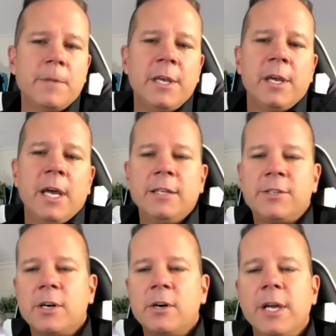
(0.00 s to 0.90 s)
And
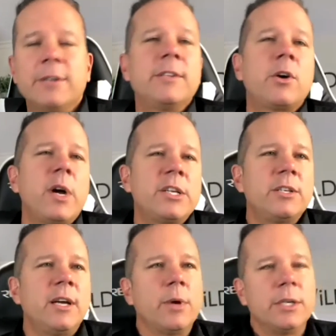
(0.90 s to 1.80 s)
so here's the question
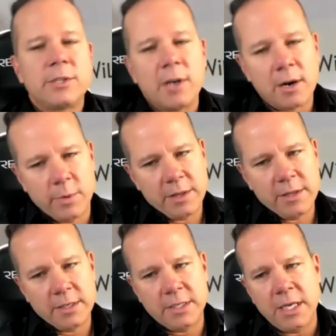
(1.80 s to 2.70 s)
I want to start with
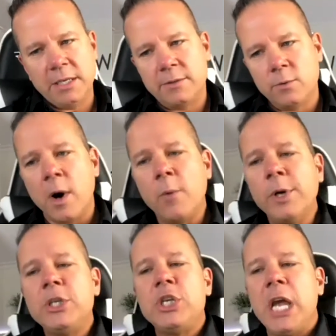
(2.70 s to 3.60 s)
is this: what
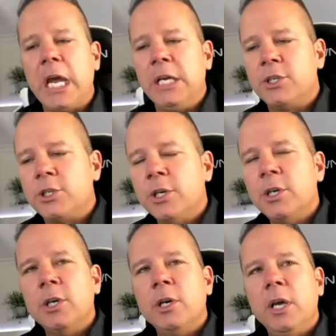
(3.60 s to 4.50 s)
would change
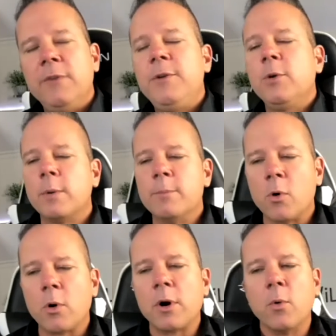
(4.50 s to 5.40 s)
if you were
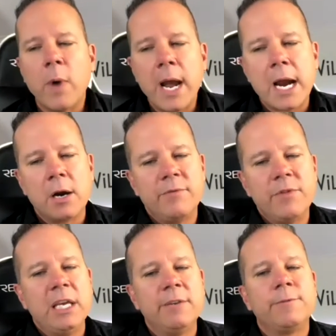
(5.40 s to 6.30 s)
more aware of the
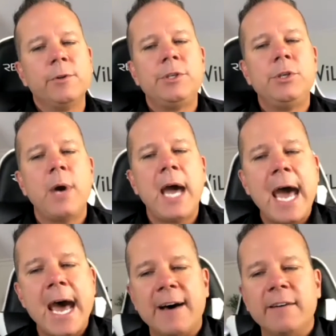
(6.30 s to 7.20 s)
influence you
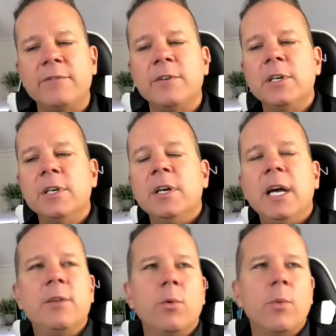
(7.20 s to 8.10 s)
have
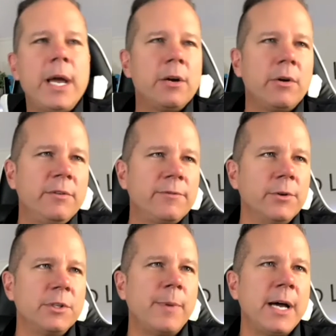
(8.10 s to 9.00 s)
and the way you're
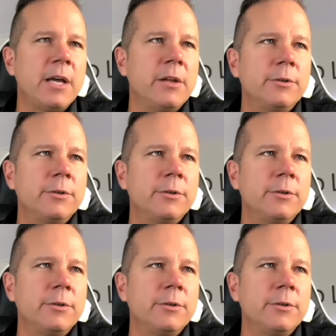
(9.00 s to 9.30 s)
influenced by others?